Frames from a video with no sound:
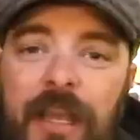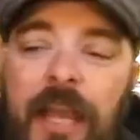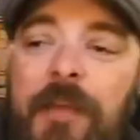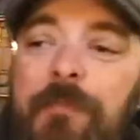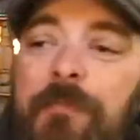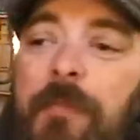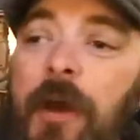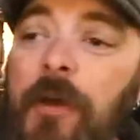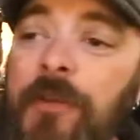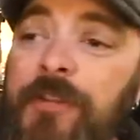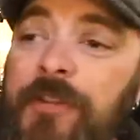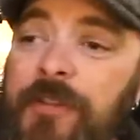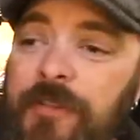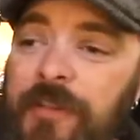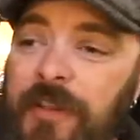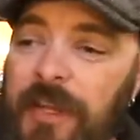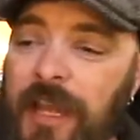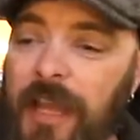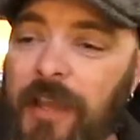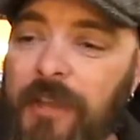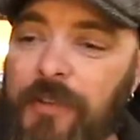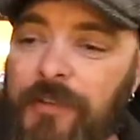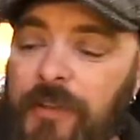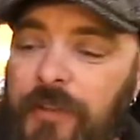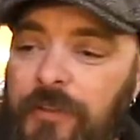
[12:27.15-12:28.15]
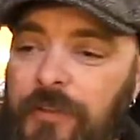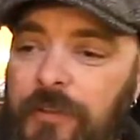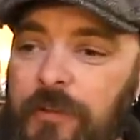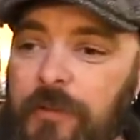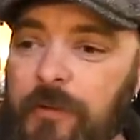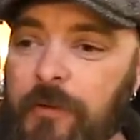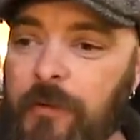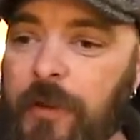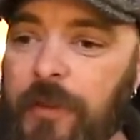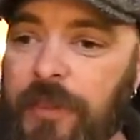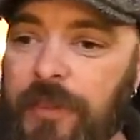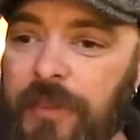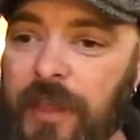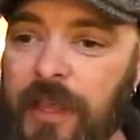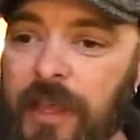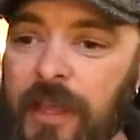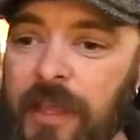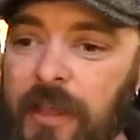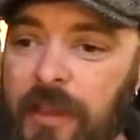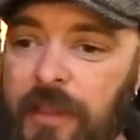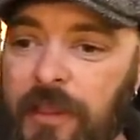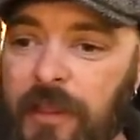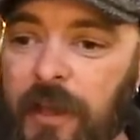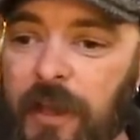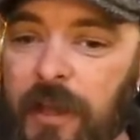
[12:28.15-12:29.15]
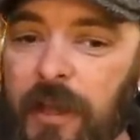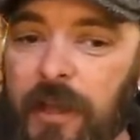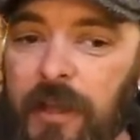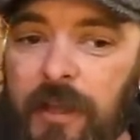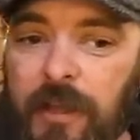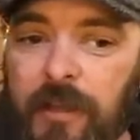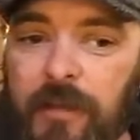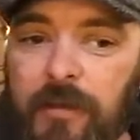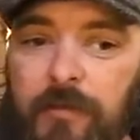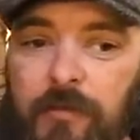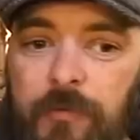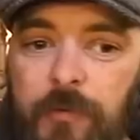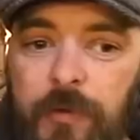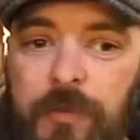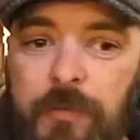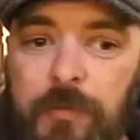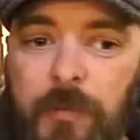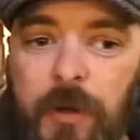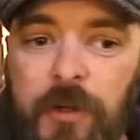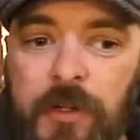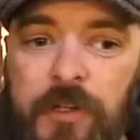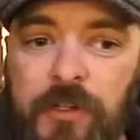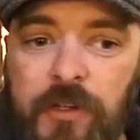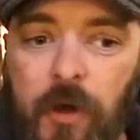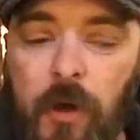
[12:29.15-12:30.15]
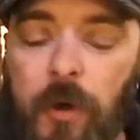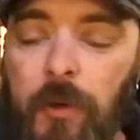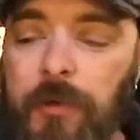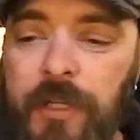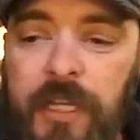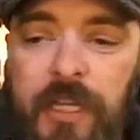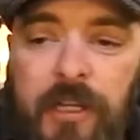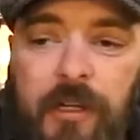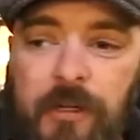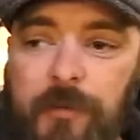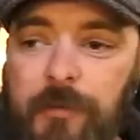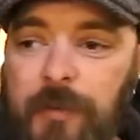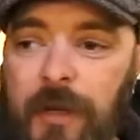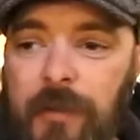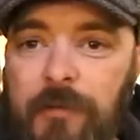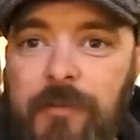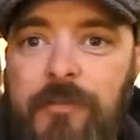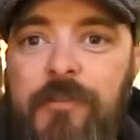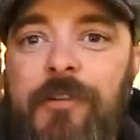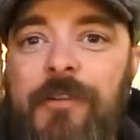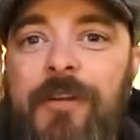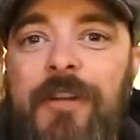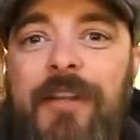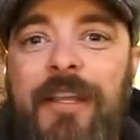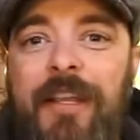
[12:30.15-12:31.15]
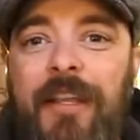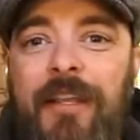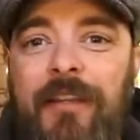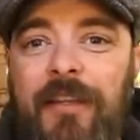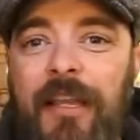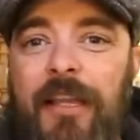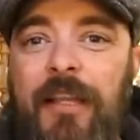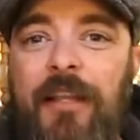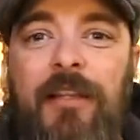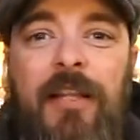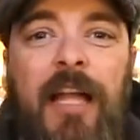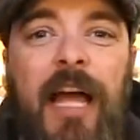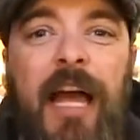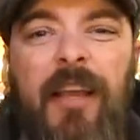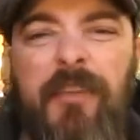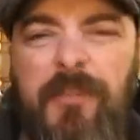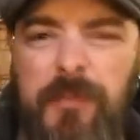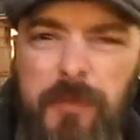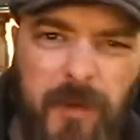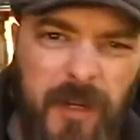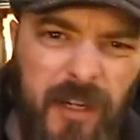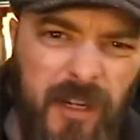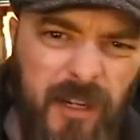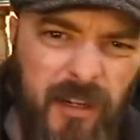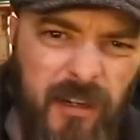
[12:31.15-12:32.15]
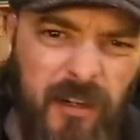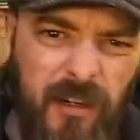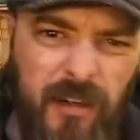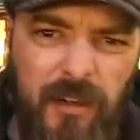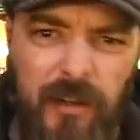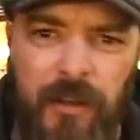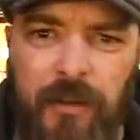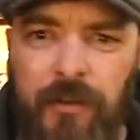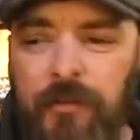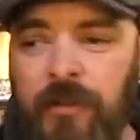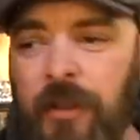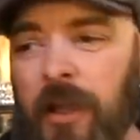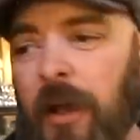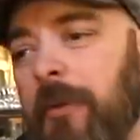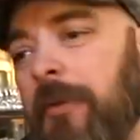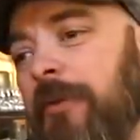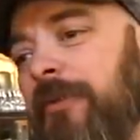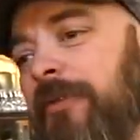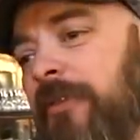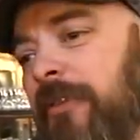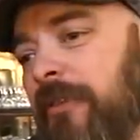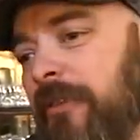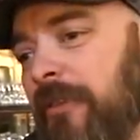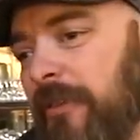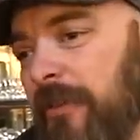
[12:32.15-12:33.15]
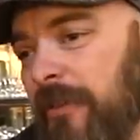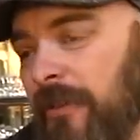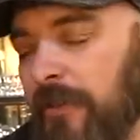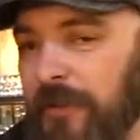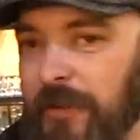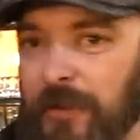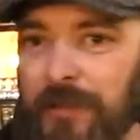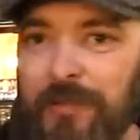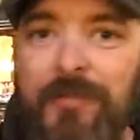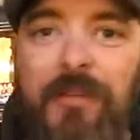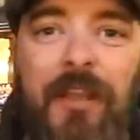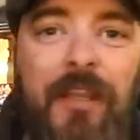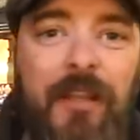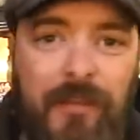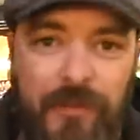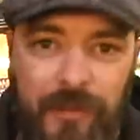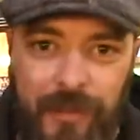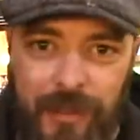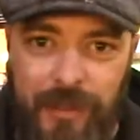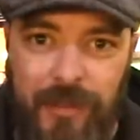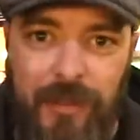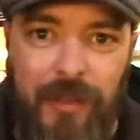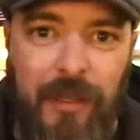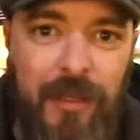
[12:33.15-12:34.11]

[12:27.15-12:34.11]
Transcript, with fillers: And most of it has to do with Uh, with merch only around drinking, like glassware and coasters and things like